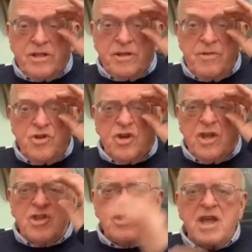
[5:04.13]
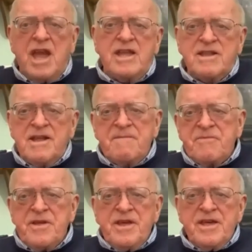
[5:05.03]
to Michigan State.
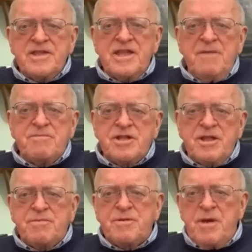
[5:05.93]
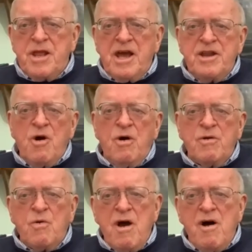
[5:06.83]
His name slips me, and I know
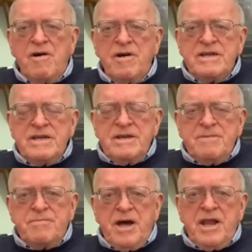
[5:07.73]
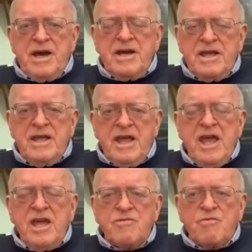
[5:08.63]
it well. But
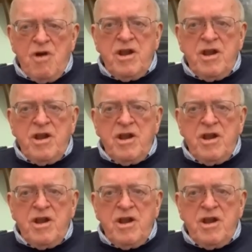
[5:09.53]
he can run.